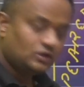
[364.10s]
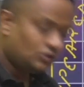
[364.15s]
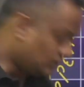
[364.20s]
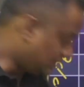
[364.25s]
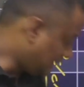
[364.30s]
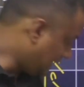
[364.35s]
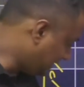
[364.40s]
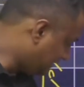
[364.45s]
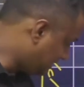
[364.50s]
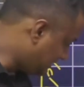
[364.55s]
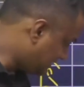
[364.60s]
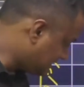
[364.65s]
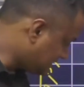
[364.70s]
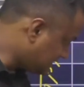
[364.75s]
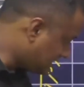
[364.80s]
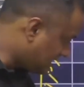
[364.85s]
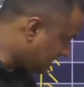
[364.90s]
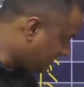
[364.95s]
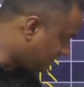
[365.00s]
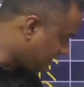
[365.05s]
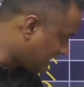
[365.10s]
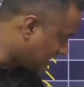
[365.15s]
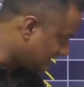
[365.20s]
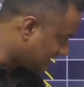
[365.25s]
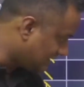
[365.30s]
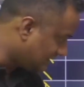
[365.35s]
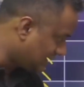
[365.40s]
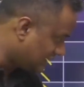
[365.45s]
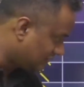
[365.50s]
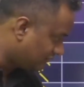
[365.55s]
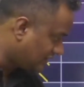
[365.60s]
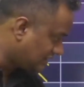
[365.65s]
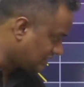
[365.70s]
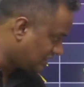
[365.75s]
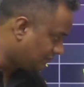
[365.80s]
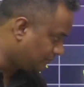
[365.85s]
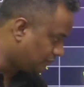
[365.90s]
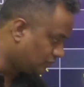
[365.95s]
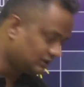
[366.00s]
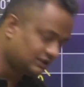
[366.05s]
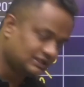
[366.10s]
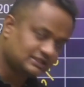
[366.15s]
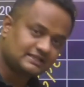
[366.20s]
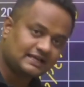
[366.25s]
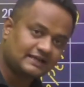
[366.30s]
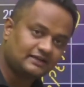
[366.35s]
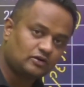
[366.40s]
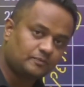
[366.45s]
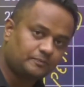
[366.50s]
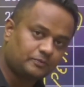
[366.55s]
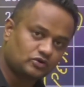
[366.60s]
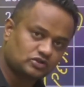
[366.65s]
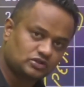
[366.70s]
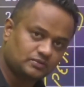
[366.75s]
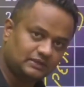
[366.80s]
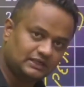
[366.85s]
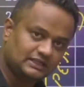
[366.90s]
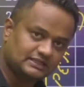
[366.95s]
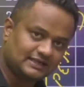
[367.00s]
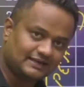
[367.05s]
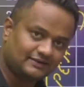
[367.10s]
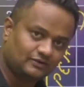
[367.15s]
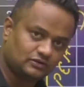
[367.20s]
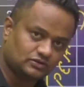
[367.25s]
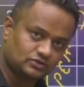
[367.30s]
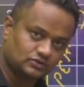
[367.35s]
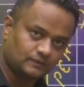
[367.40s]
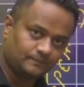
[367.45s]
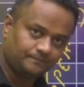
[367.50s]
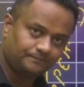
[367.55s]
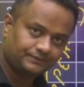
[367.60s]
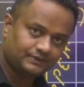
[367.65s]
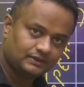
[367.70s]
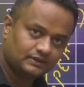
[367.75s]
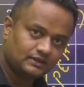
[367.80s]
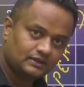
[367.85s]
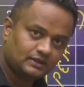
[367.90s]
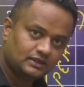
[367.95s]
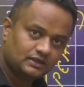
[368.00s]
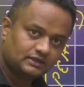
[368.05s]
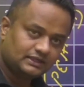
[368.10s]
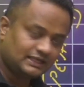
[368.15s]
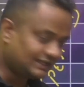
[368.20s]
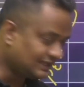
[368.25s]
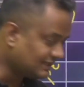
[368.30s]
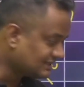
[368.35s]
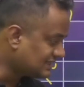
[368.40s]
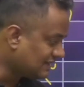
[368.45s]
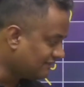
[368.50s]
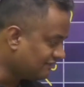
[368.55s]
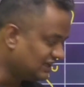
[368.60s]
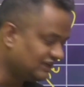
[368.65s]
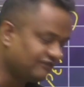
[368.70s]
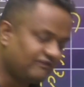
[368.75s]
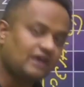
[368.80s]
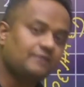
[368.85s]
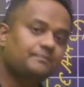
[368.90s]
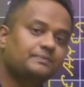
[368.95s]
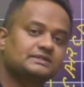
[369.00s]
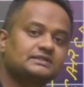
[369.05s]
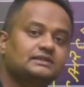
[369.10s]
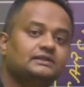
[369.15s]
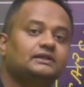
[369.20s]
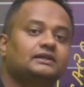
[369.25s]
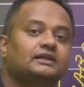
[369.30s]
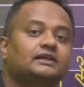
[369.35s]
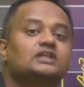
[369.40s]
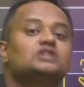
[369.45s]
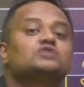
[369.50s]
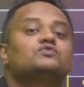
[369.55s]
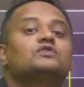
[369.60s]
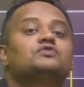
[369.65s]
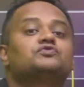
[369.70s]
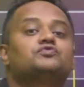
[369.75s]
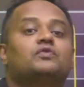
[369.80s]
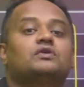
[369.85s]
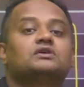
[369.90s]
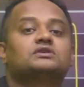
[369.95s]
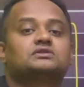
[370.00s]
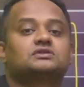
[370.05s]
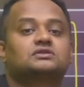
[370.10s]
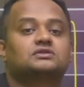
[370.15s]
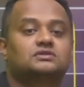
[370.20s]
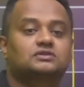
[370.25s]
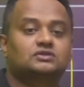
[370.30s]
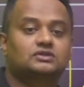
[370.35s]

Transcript: okay this is a rough data that's why i put this sign of proximity sign also taking 75 percent attendance which was